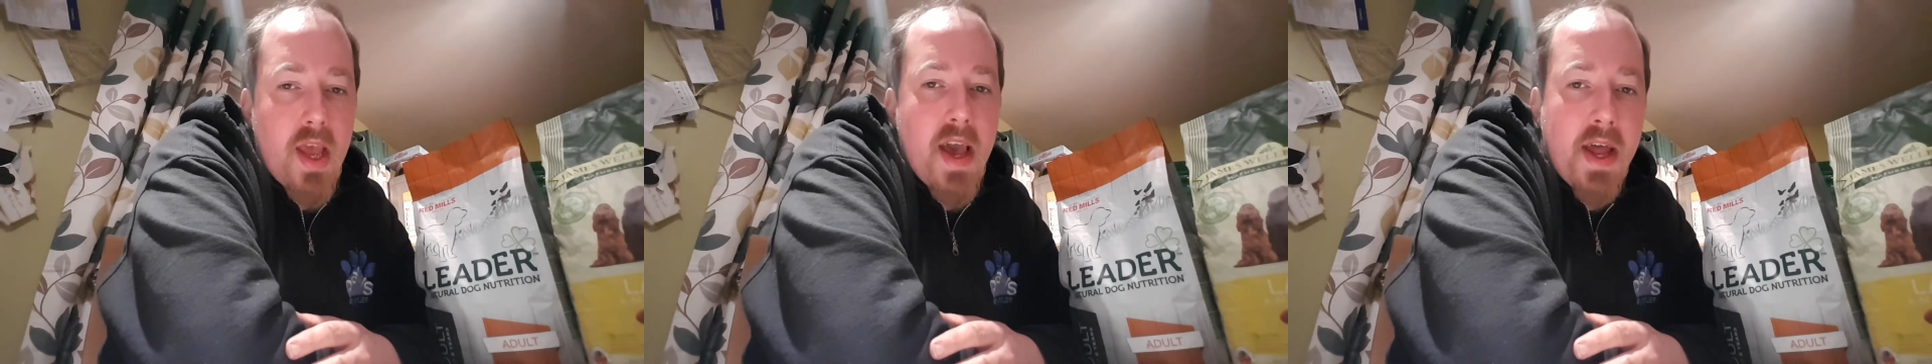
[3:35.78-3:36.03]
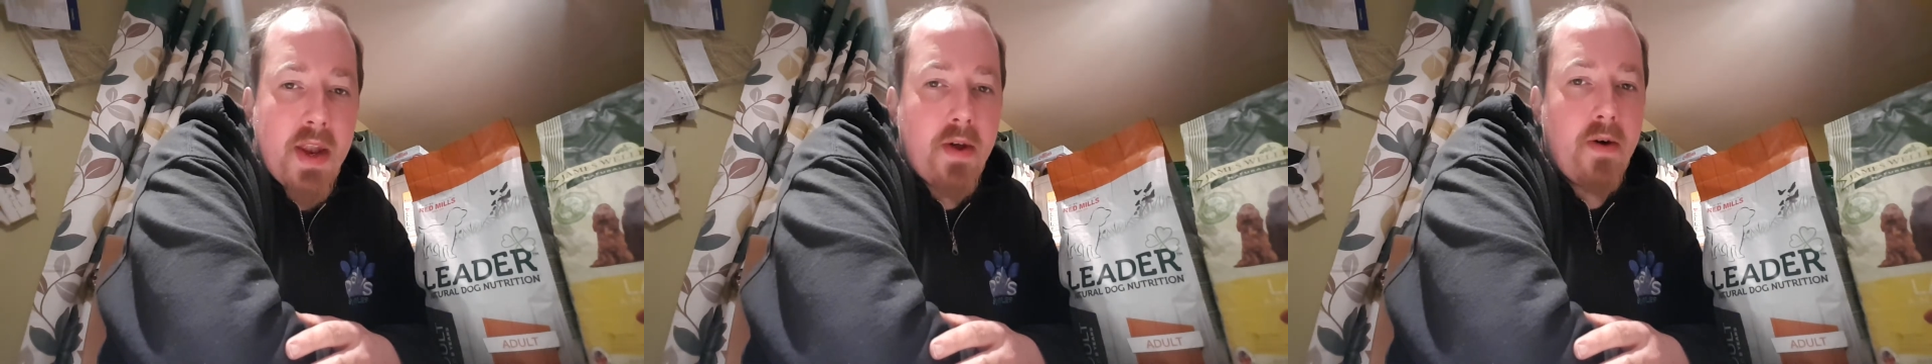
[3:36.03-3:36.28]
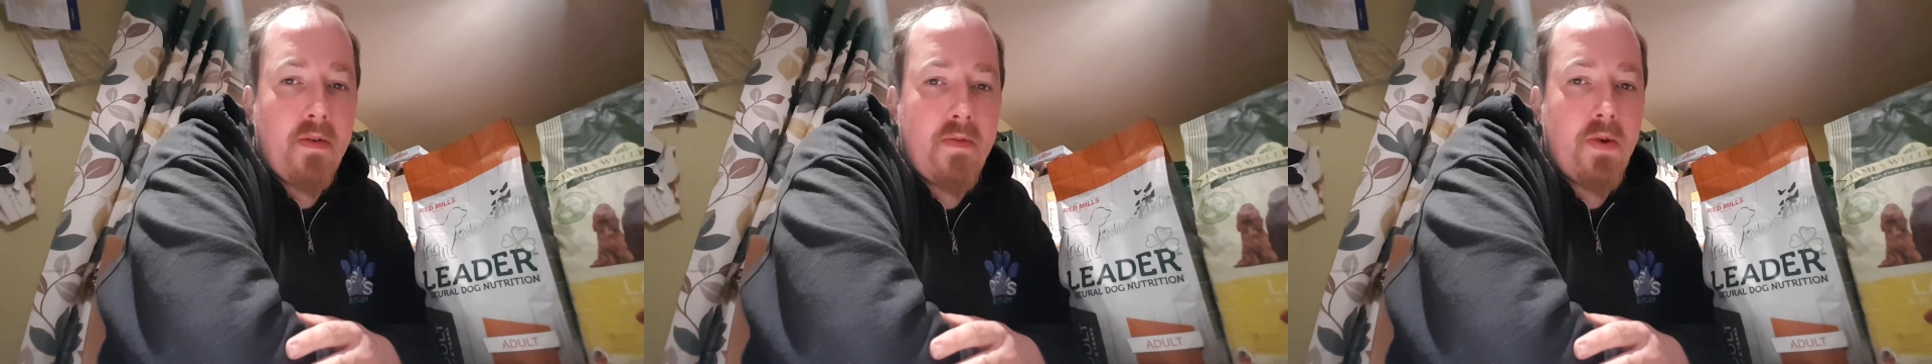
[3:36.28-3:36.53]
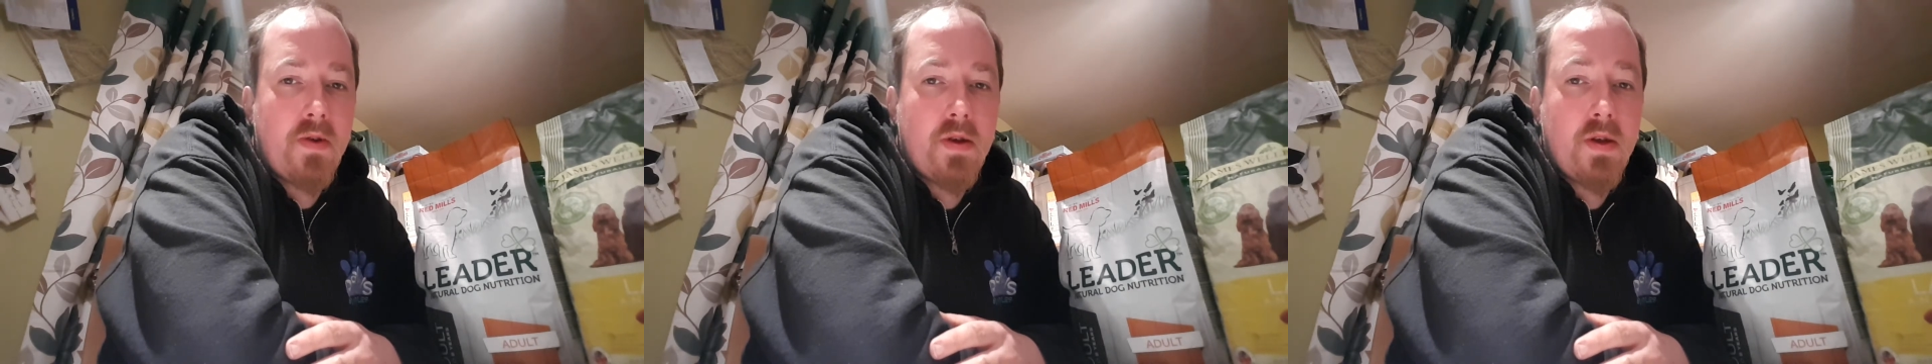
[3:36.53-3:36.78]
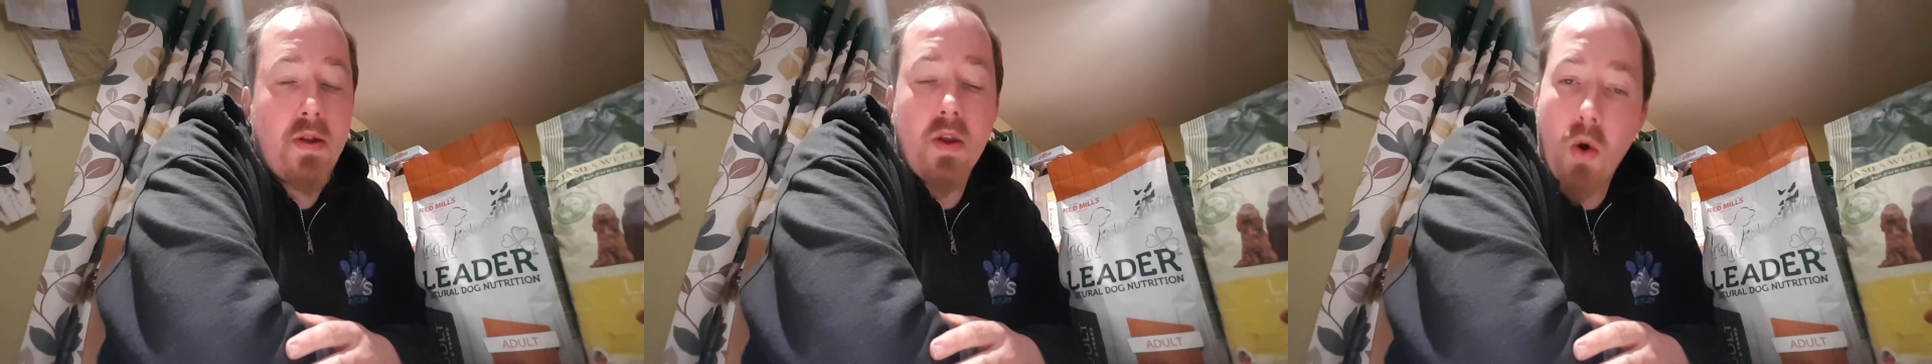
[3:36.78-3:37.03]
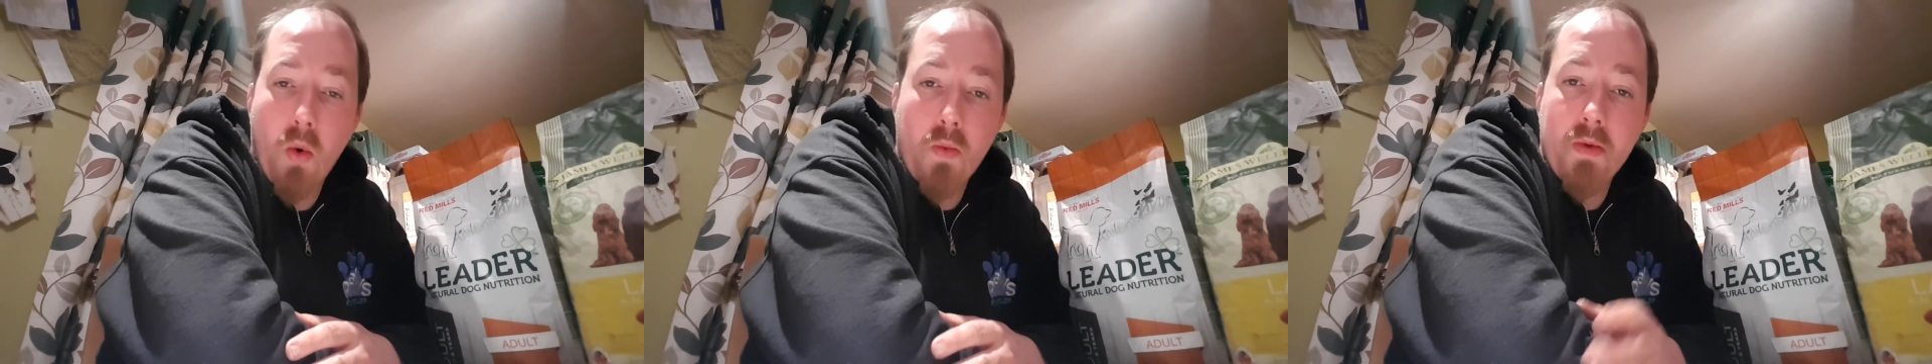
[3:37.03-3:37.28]
in dog foods.
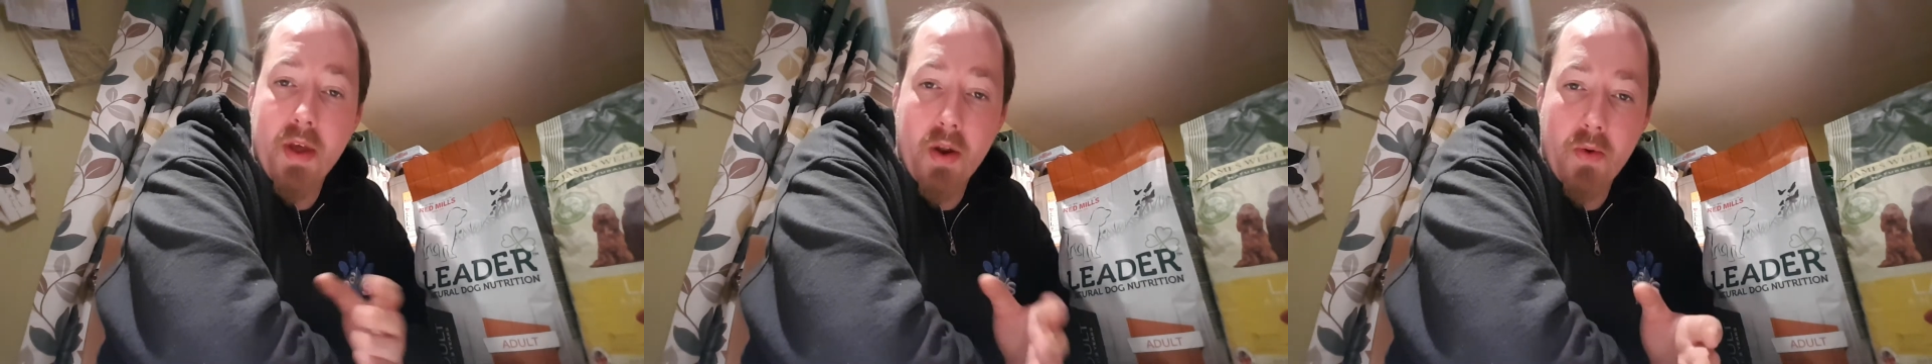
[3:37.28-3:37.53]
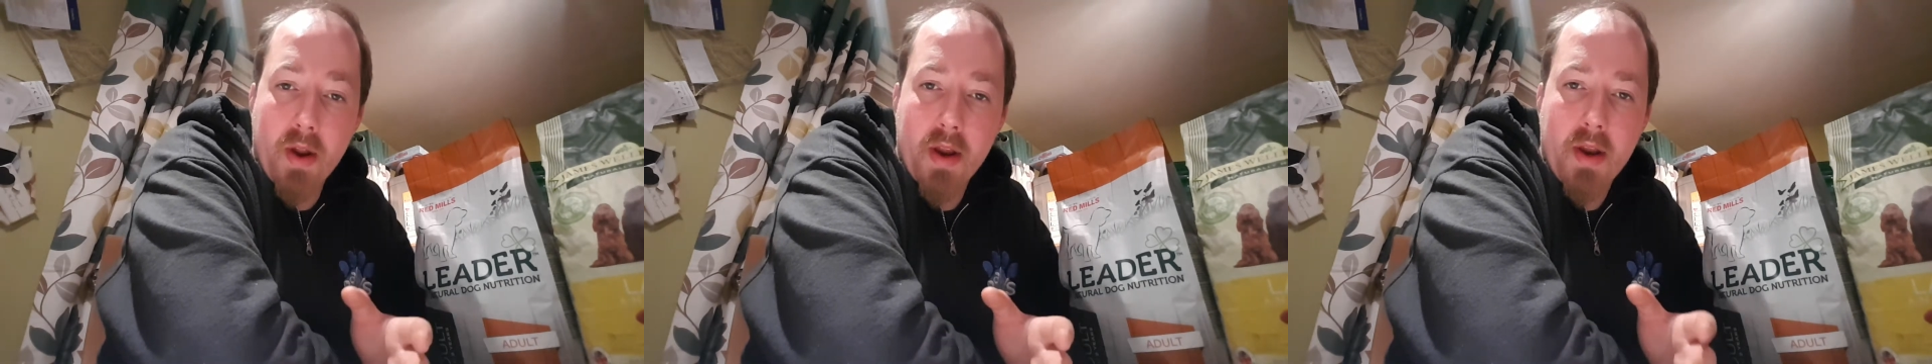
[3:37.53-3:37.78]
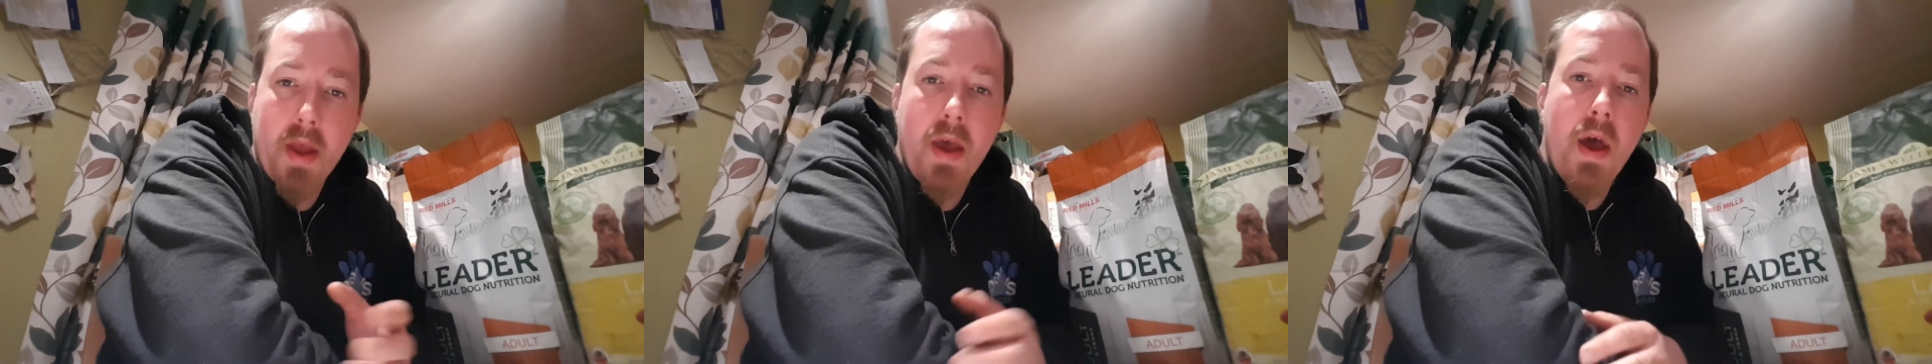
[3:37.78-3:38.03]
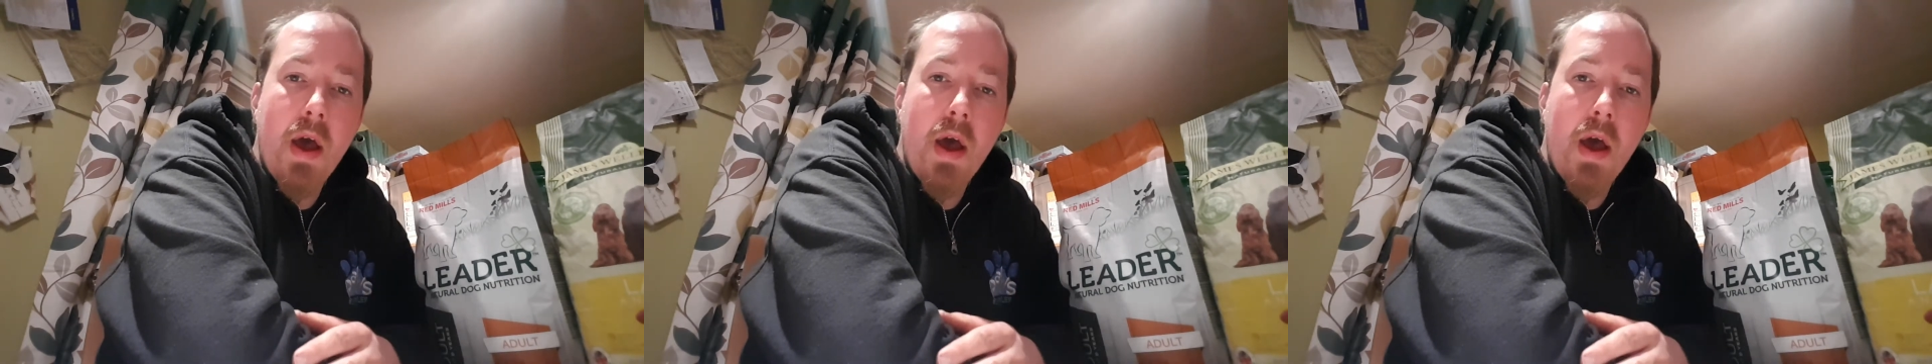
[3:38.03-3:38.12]
No, they don't need it,